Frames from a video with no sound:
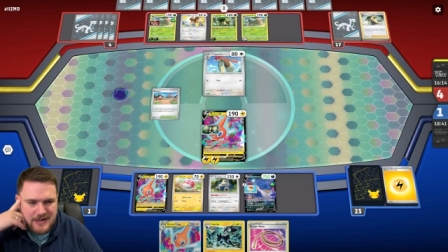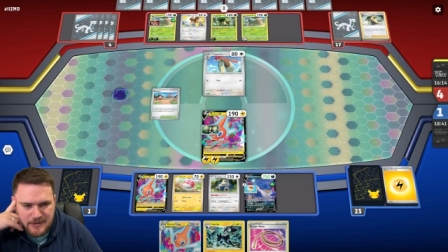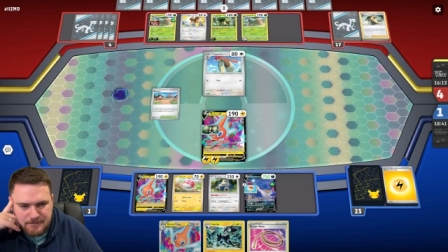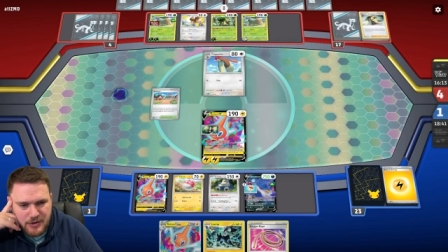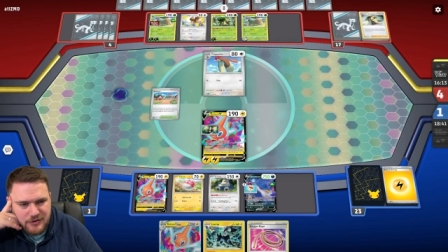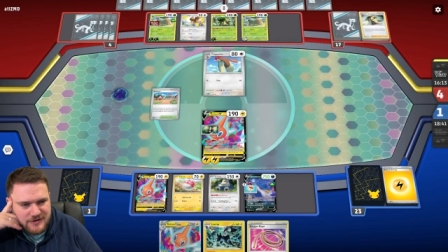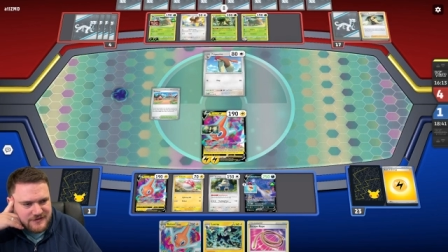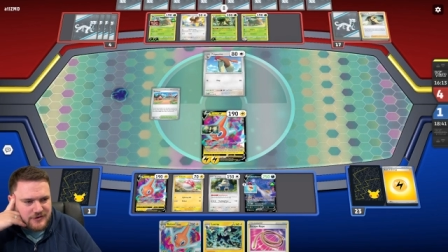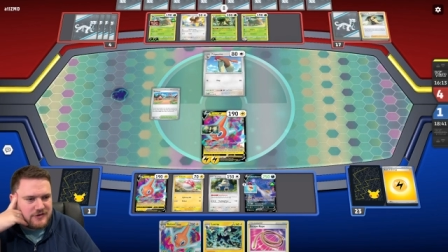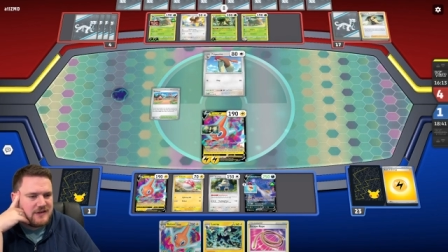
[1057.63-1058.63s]
our opponent.
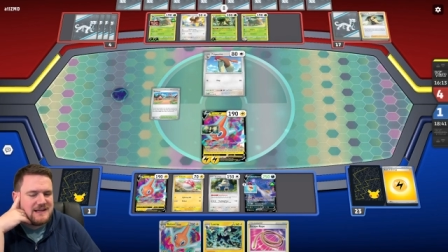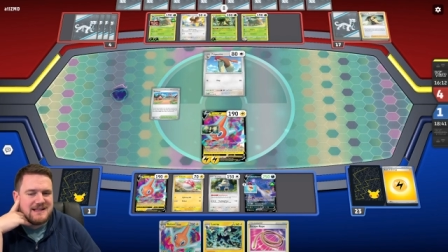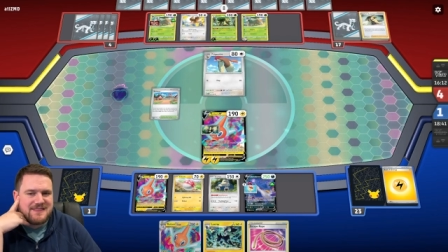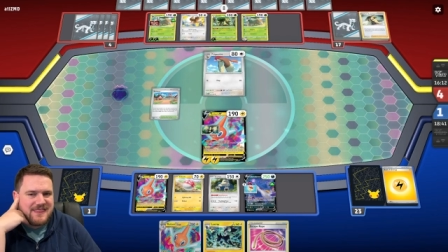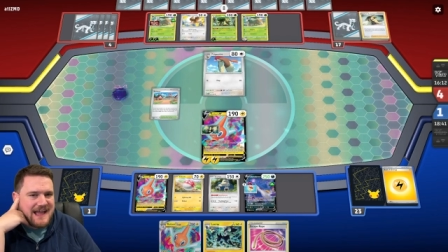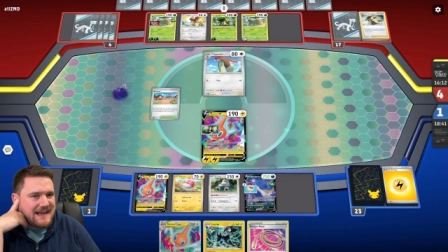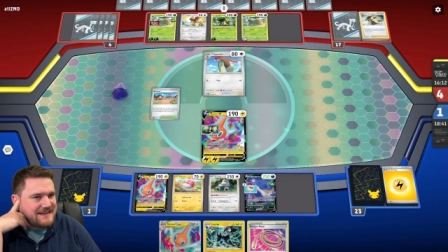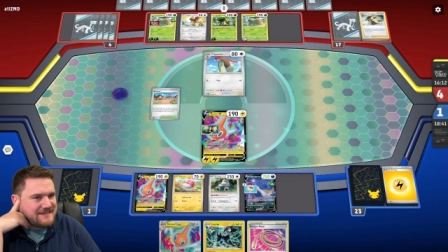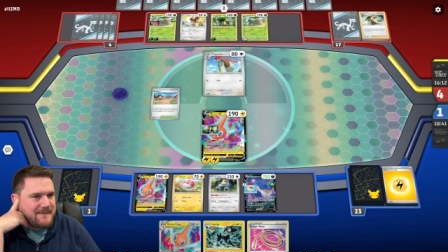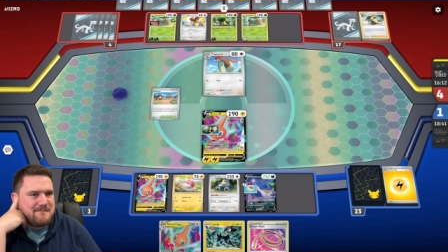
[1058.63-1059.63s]
So that
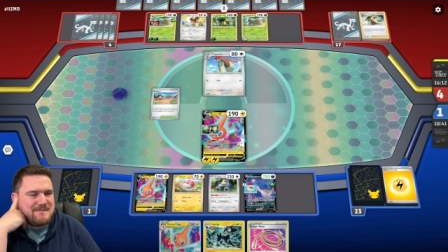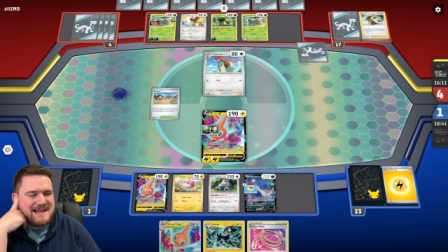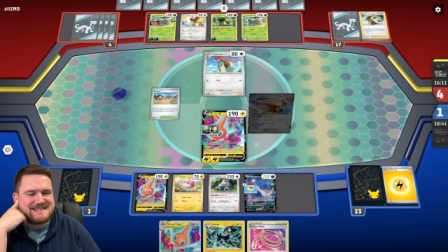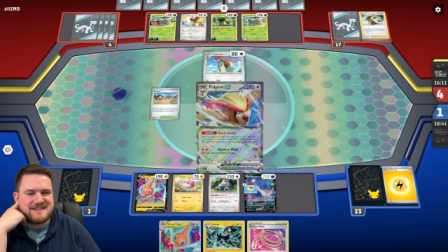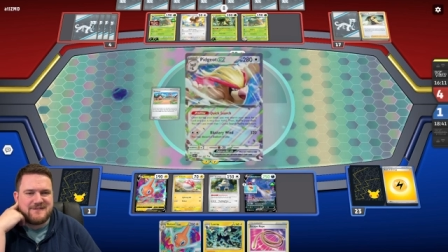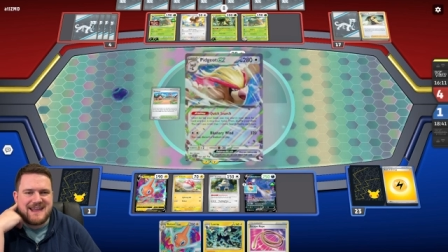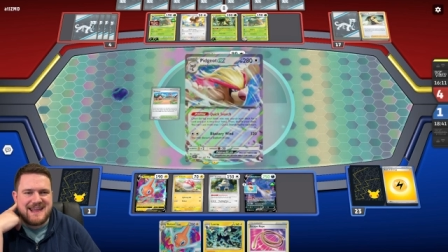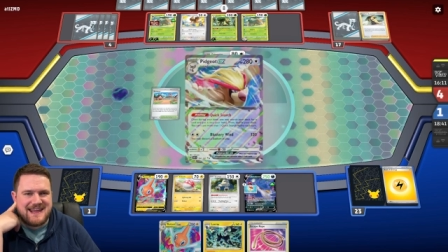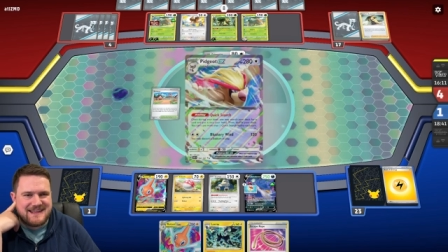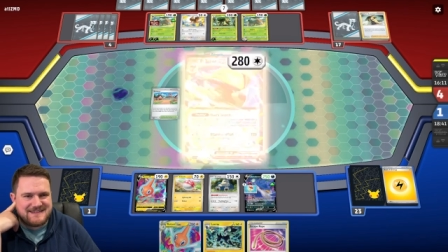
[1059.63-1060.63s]
is a massive
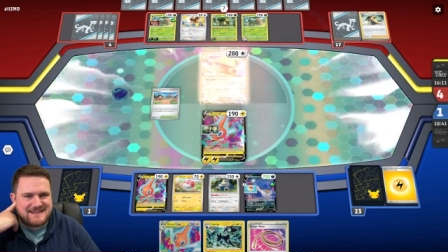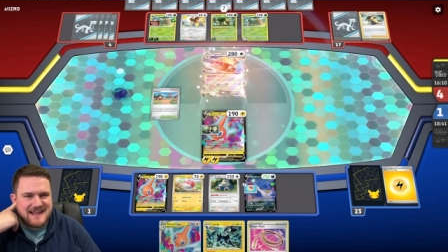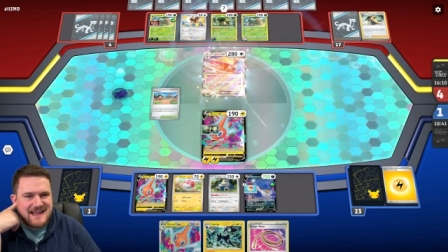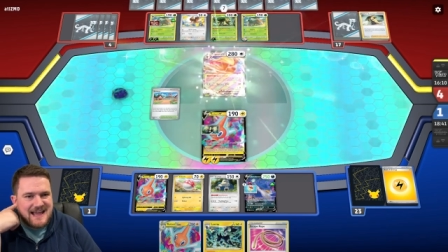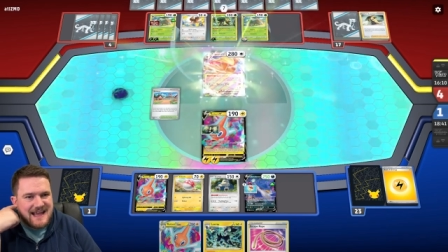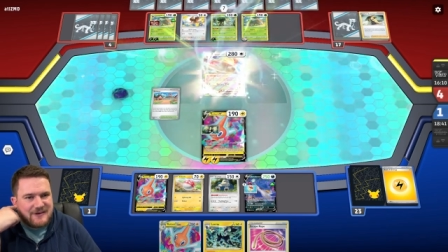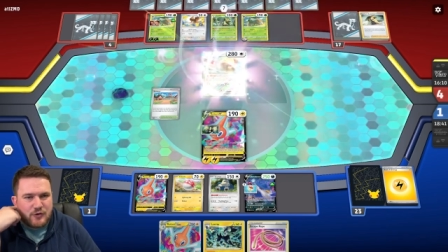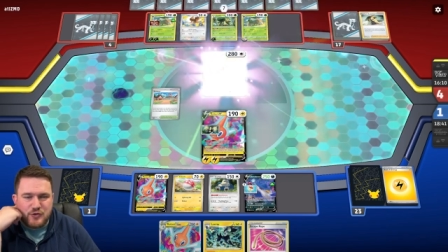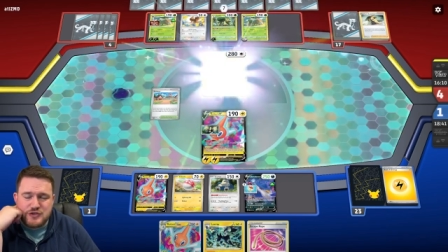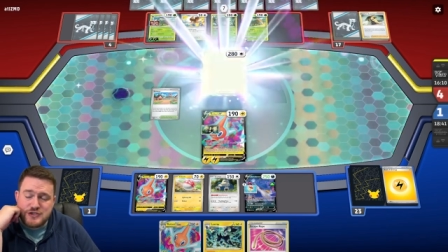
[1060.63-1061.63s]
hand and
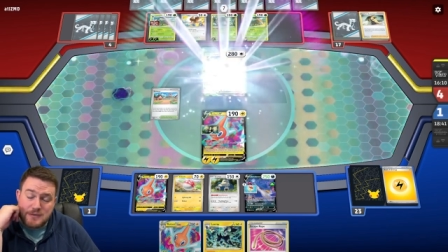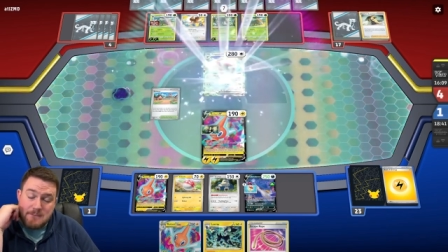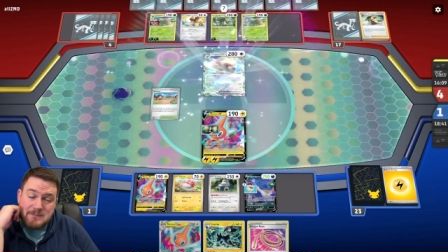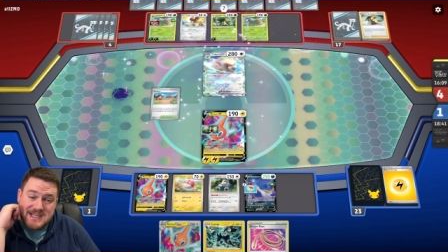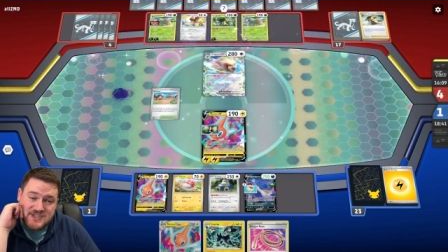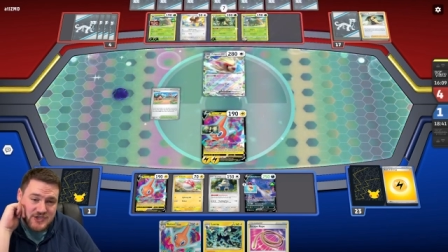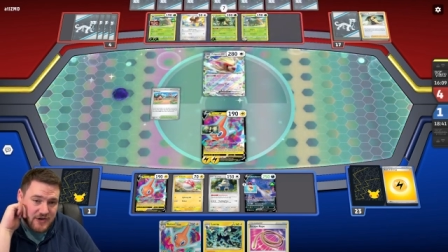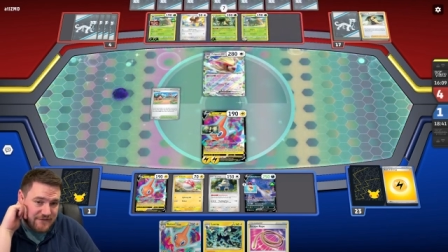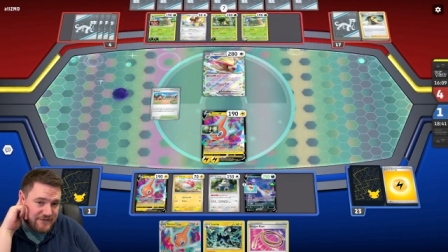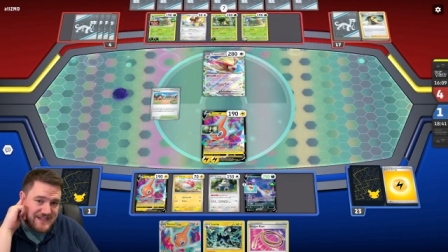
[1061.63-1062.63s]
also a
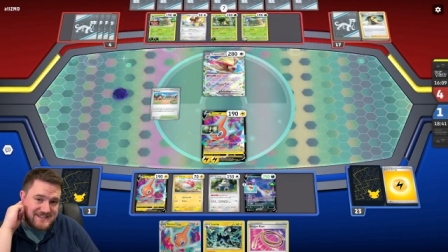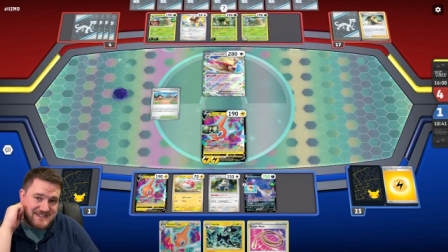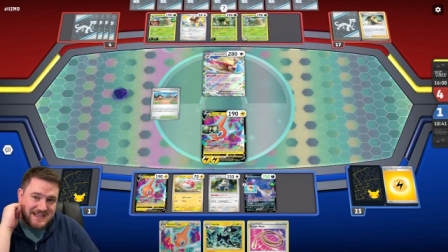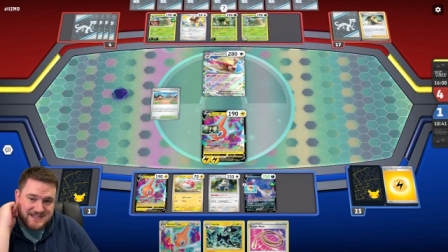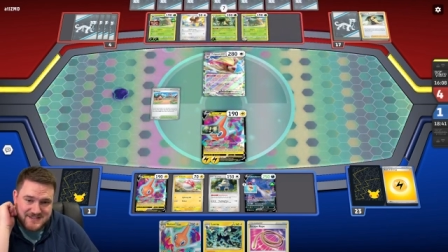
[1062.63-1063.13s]
Pidgeot V-Star.